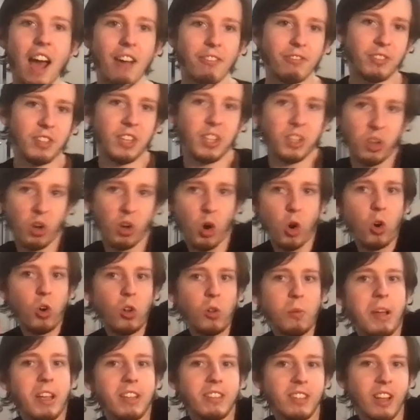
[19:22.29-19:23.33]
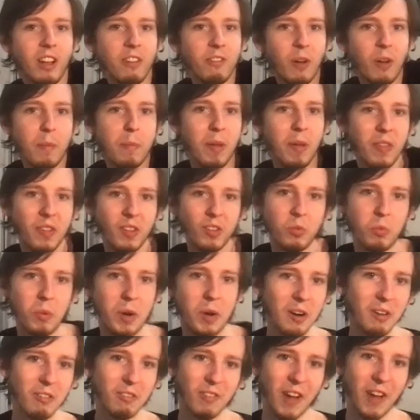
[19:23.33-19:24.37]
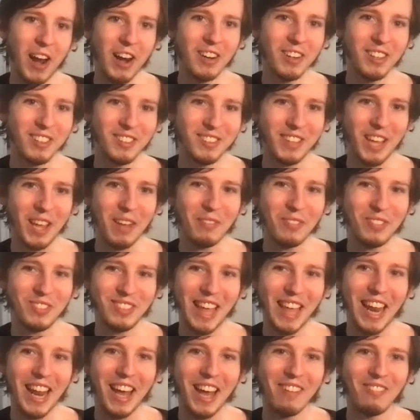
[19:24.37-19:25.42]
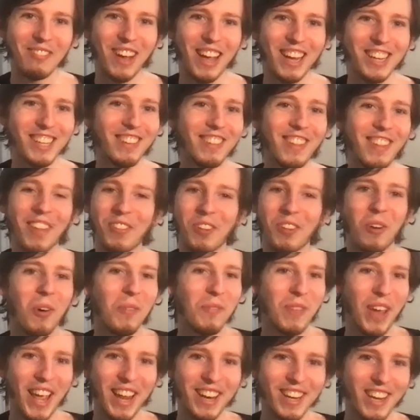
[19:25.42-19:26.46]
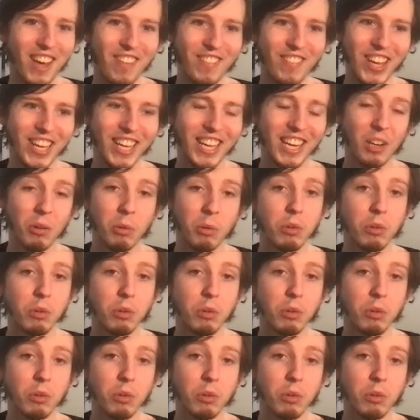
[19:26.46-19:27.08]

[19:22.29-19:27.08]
have to curl myself up on this weird fire escape setup. I did that the whole pandemic, and it